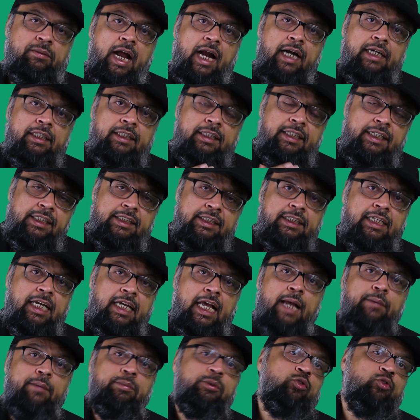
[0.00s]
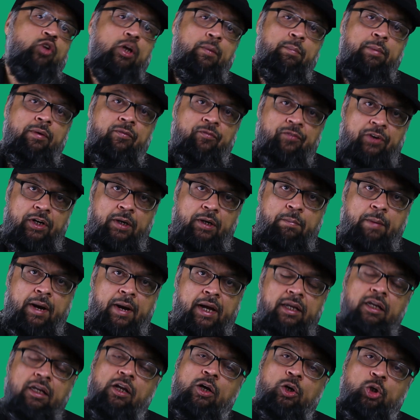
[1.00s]
and these gaps will be filled
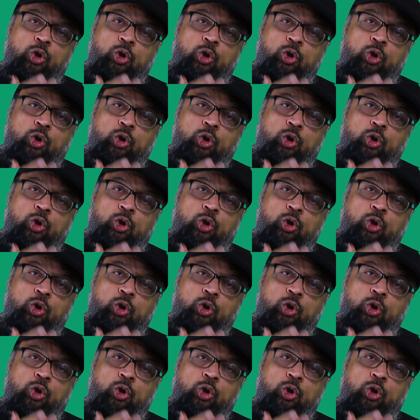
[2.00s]
by